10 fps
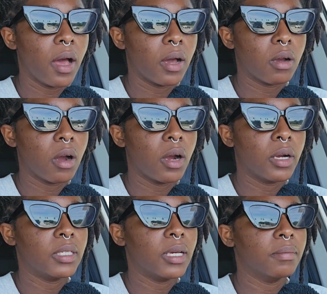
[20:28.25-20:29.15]
act
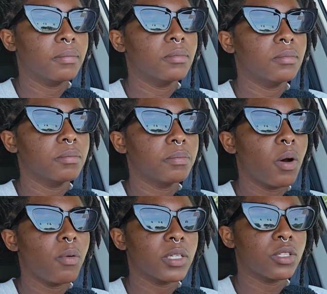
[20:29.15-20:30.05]
or them
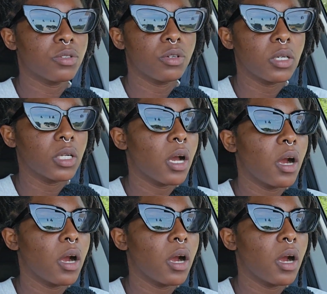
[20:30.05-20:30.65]
power struggle